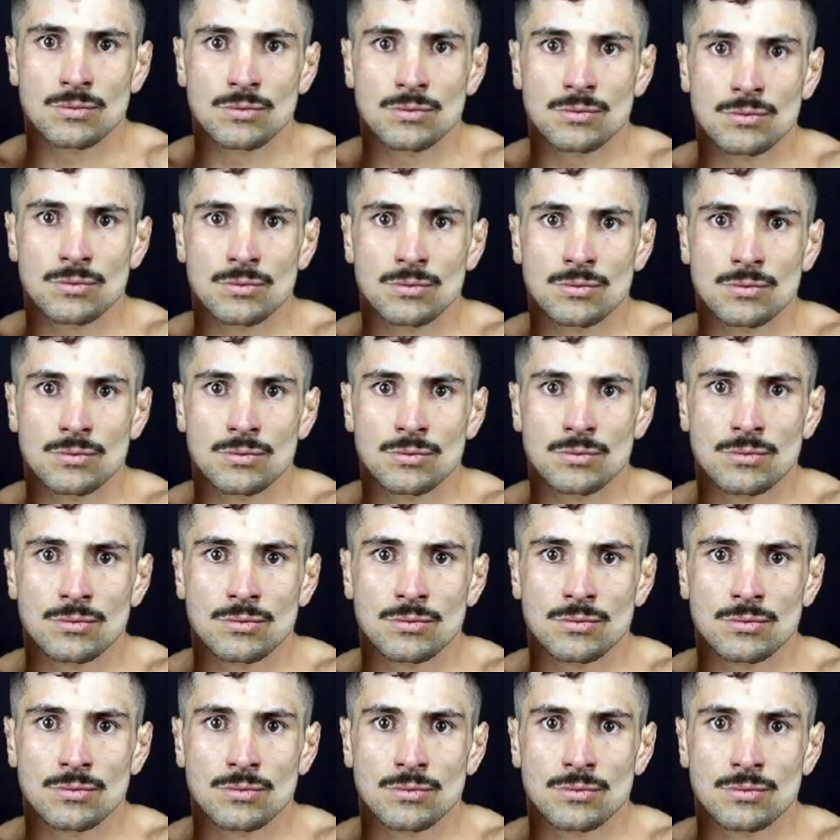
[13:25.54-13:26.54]

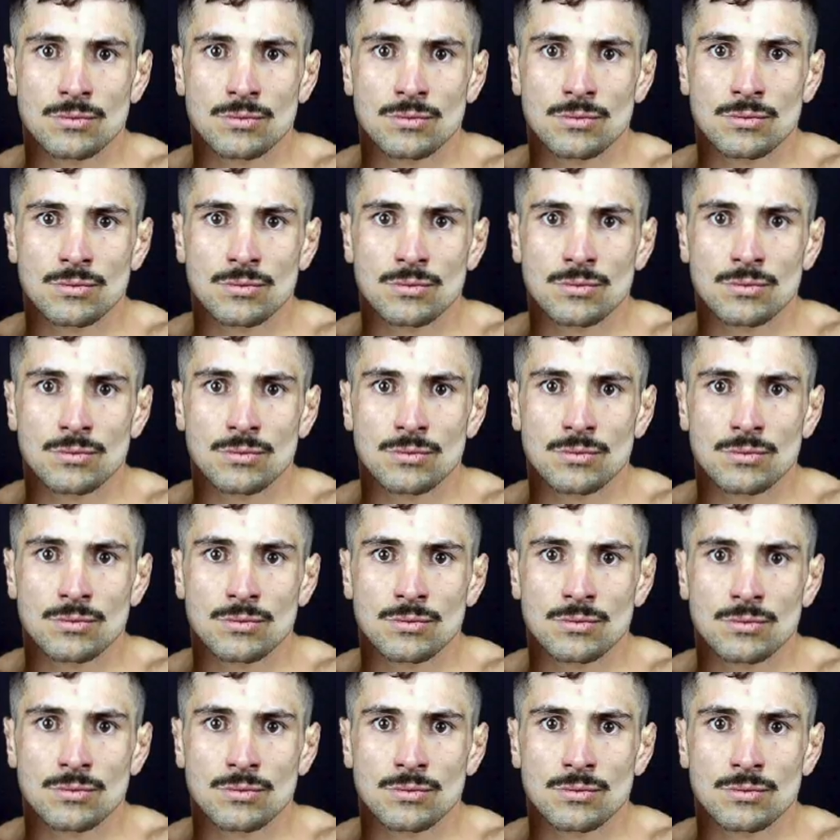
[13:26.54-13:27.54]

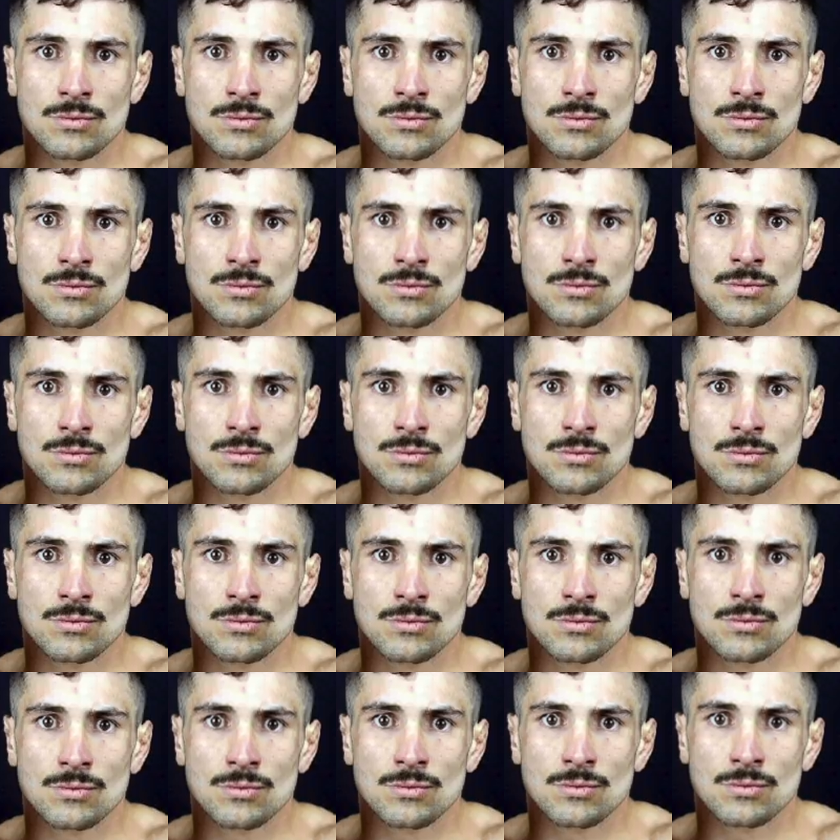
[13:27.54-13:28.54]

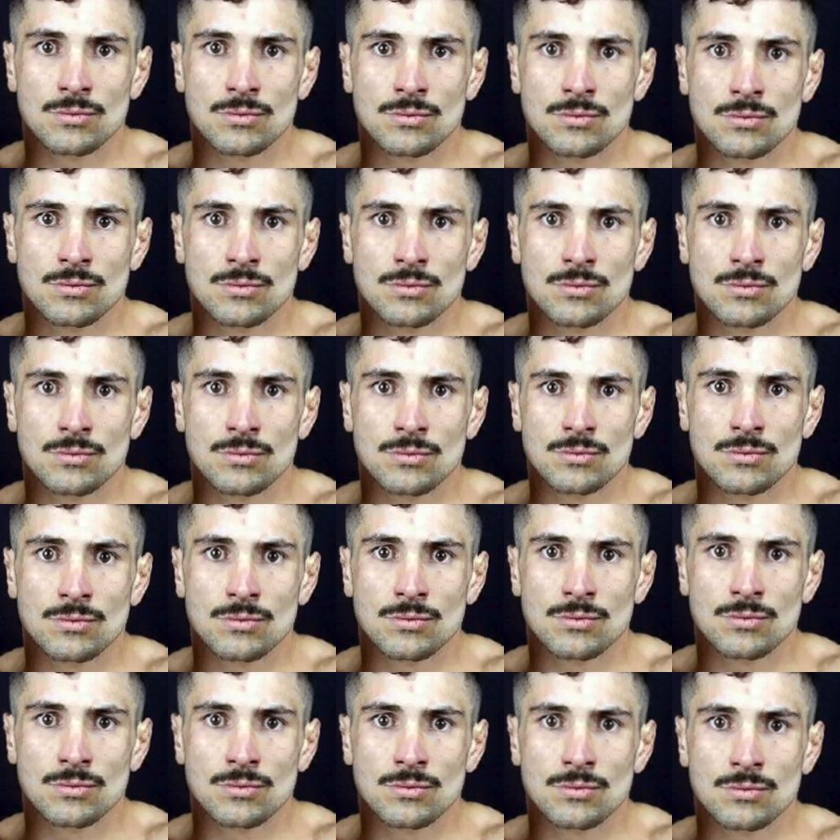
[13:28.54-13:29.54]

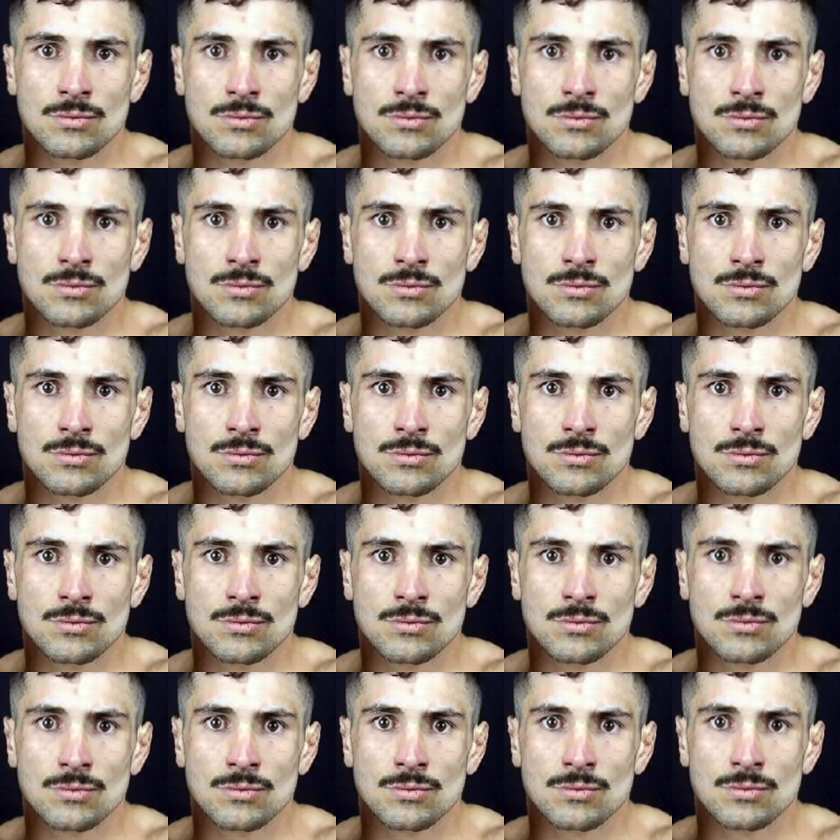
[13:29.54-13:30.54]

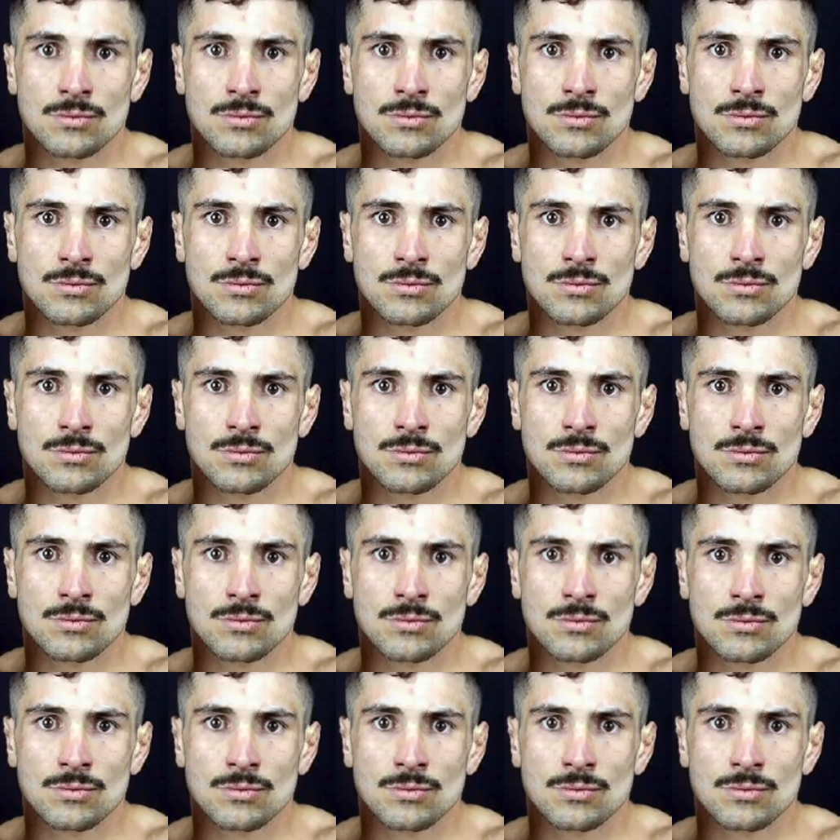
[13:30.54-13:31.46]
(silent)